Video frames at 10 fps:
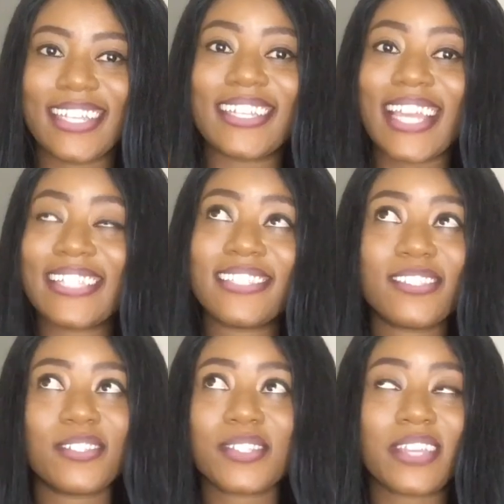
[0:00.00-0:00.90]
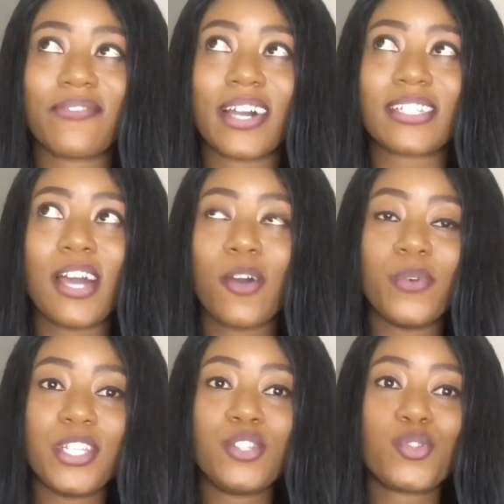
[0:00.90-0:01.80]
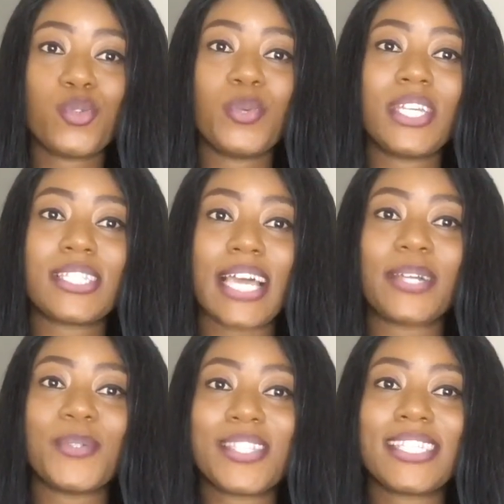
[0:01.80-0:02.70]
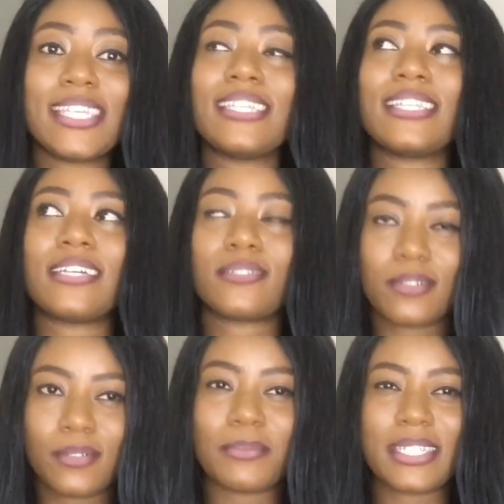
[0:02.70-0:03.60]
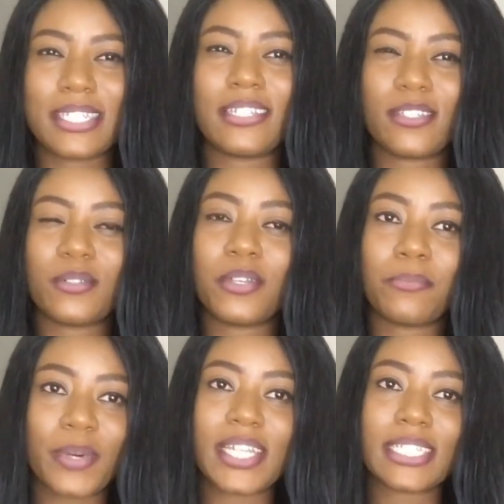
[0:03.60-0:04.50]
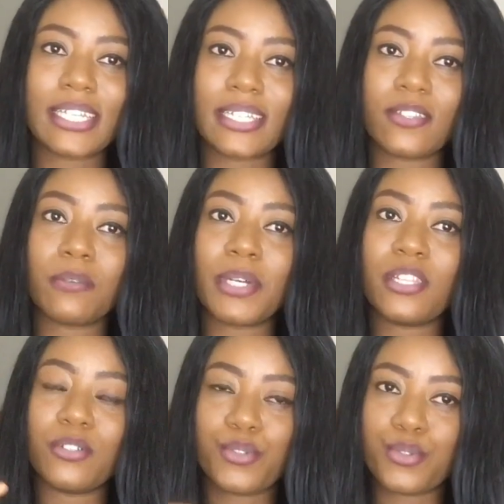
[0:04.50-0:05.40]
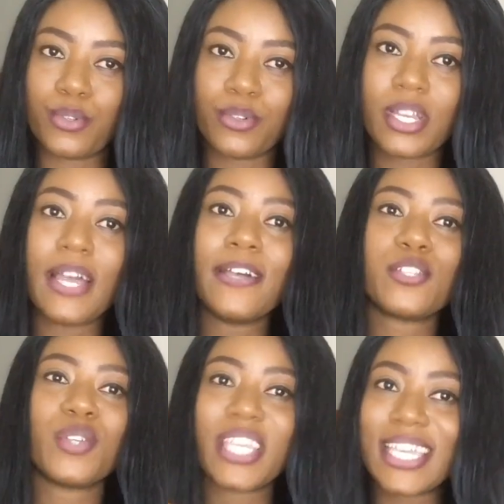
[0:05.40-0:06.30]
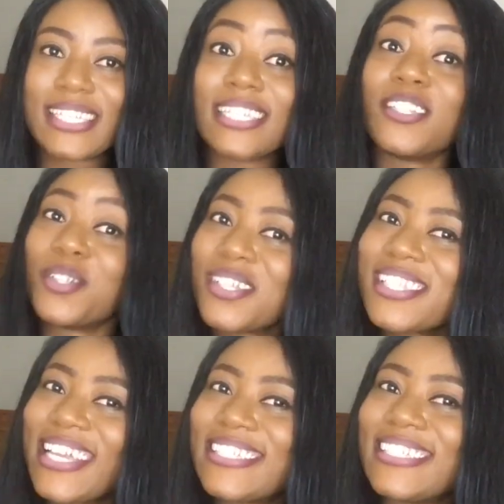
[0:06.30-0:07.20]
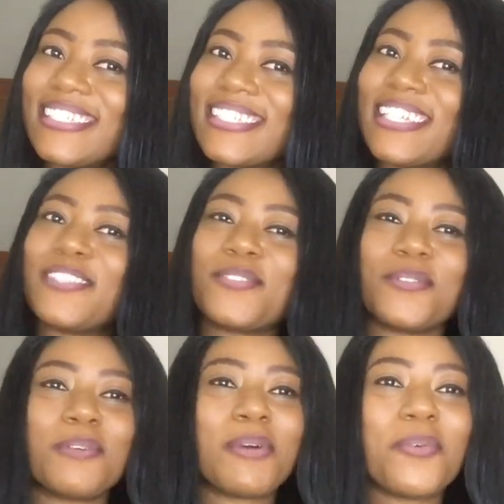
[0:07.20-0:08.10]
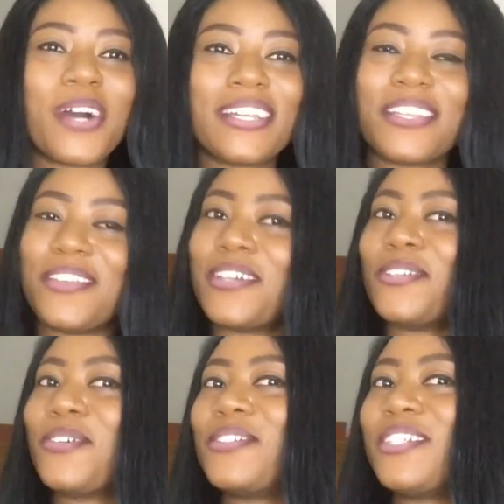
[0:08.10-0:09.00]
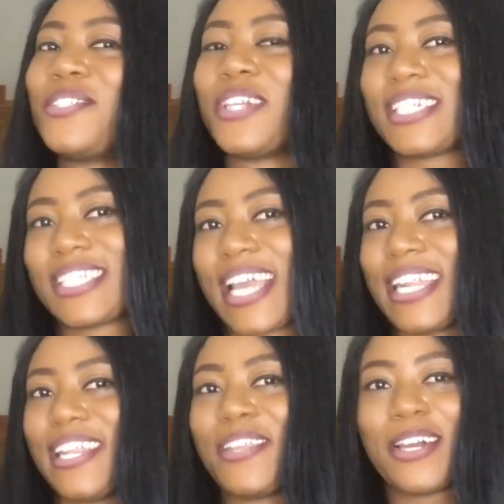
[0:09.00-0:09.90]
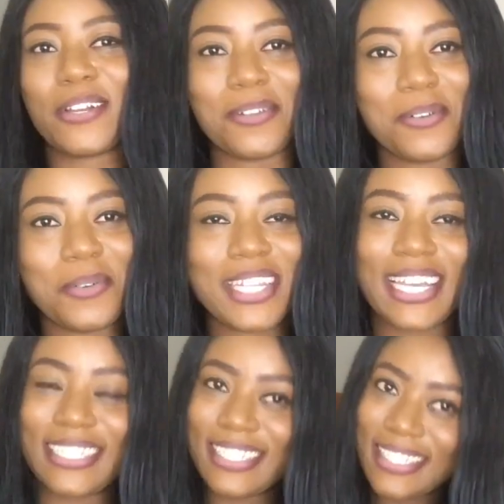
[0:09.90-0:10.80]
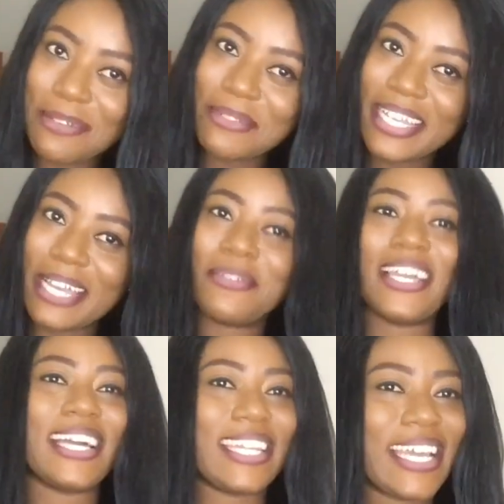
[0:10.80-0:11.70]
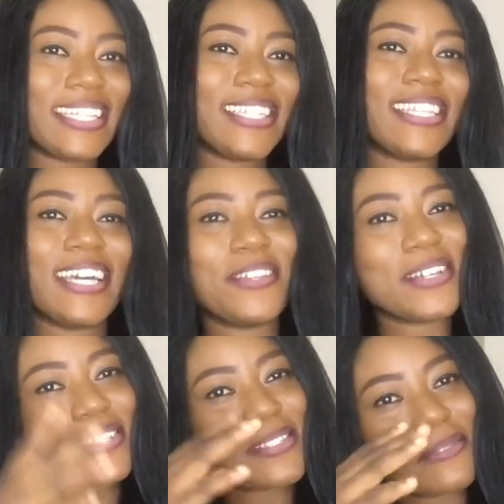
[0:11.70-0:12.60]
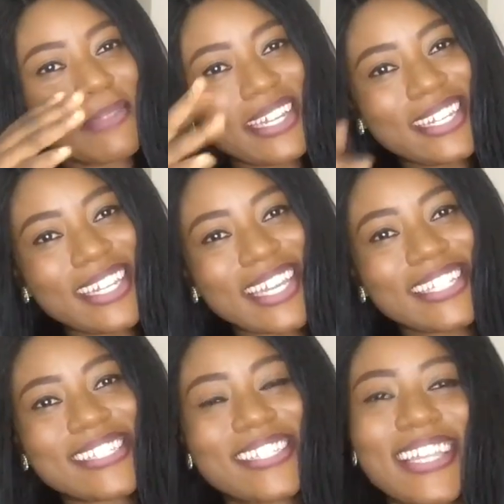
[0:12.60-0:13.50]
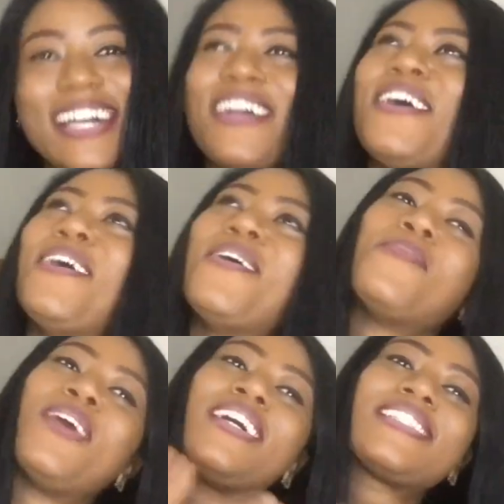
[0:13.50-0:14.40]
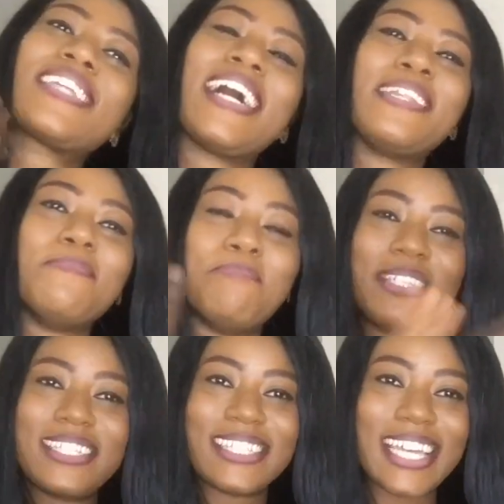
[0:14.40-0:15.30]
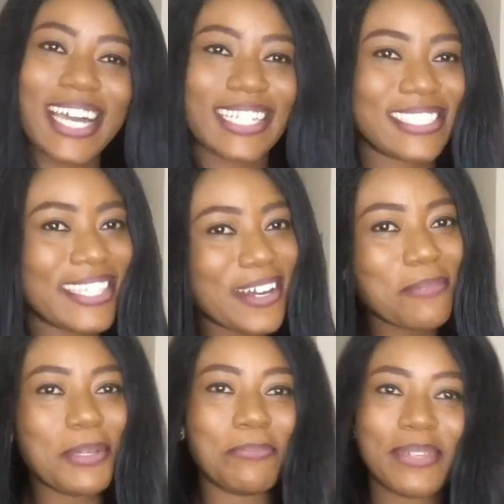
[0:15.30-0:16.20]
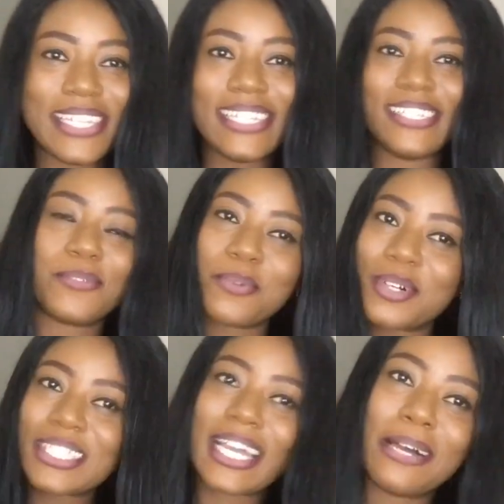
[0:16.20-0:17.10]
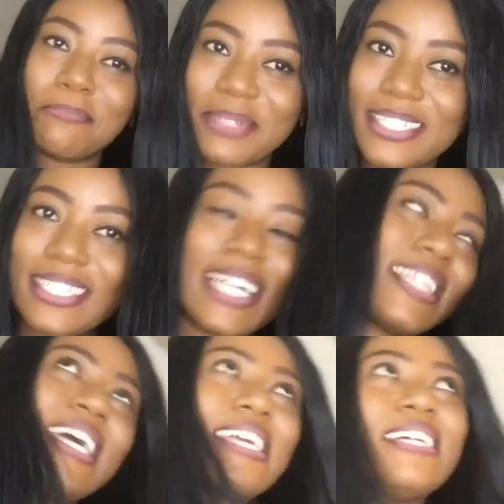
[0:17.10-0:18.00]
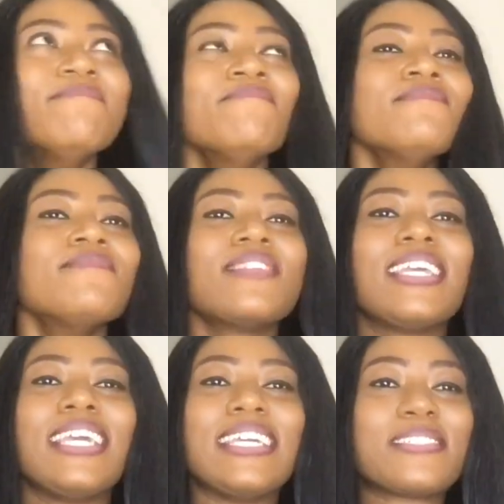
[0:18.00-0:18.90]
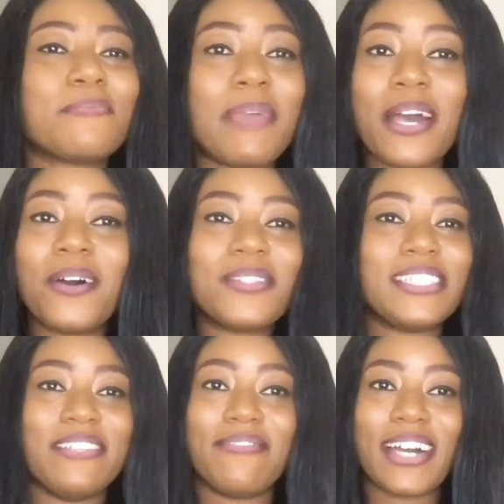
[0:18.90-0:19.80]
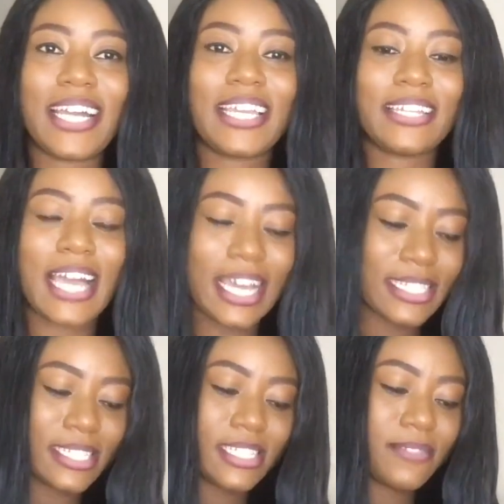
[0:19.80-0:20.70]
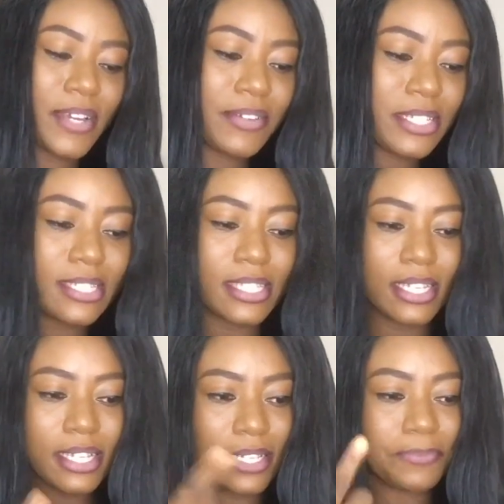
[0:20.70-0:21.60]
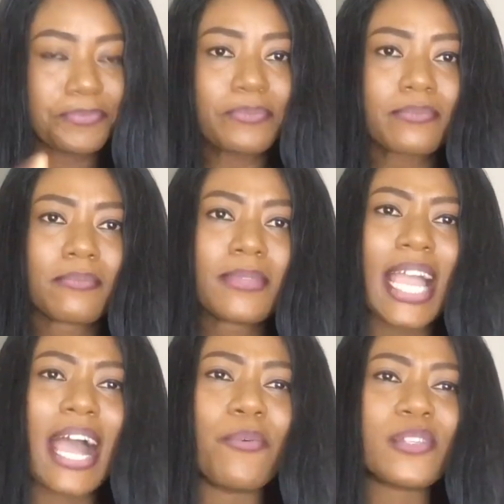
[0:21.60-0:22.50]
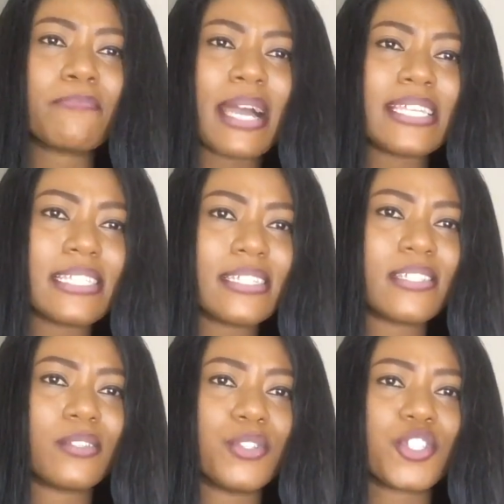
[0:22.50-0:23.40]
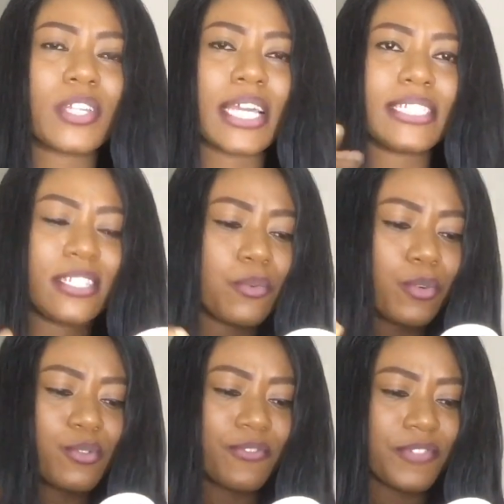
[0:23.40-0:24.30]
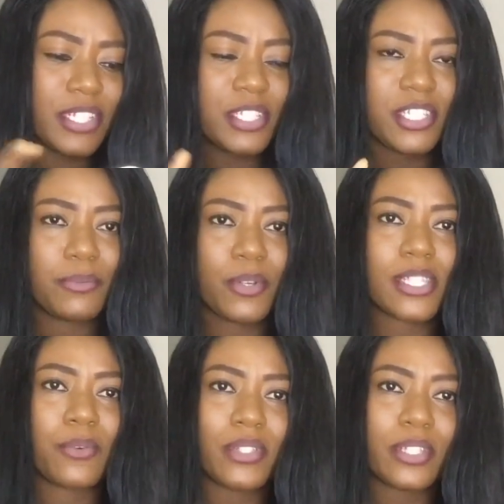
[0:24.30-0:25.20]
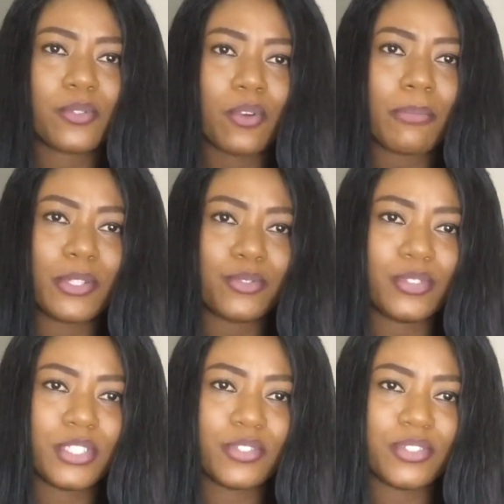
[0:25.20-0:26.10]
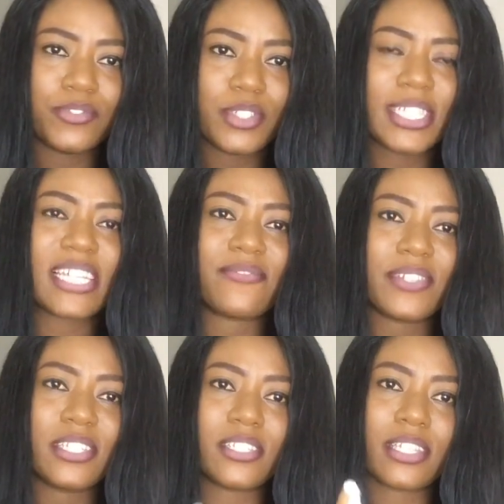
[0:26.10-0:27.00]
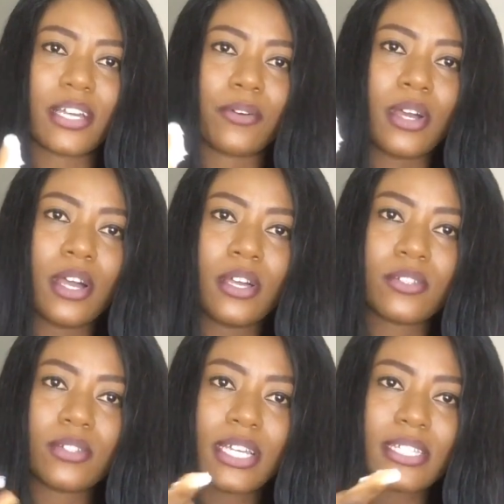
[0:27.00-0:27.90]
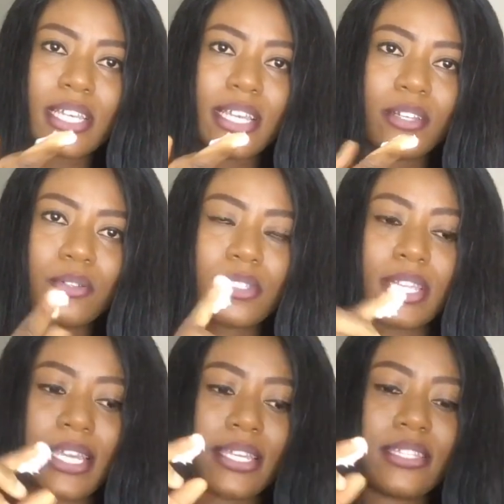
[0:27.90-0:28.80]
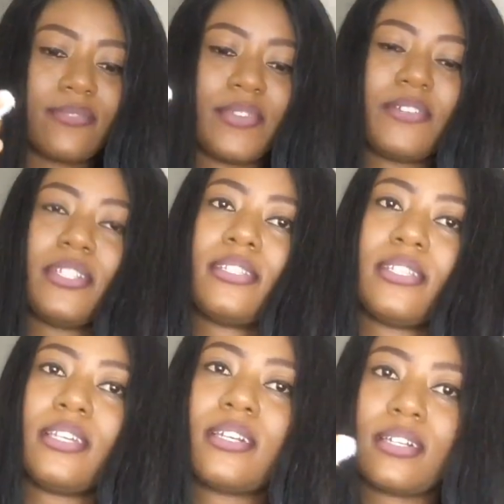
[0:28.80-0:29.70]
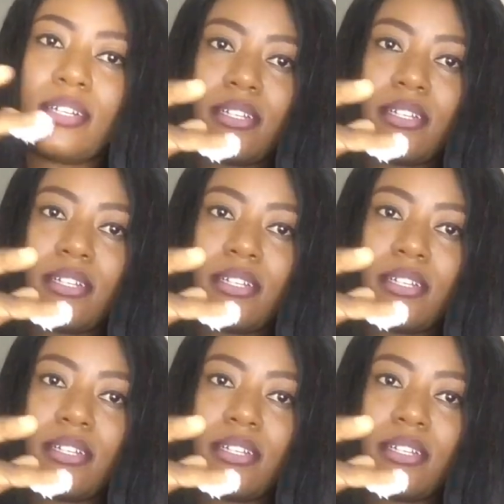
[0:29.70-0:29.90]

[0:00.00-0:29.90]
It lightens your skin. In fact, within 2 weeks, I could see that, oh, my skin is looking brighter than it normally used to look. So yes, it does lighten the skin. So number one, you are nourished, you are shining, you are glowing. At the same time, you are lightening and you are smelling like a snack. What can beat that? Tell me, please, what can beat that? Like, it smells divine. And it is very thick. I was mising this lotion. I didn't want to finish it because I wanted to come and do this review. That's finished now. So that's how it looks like. It's very thick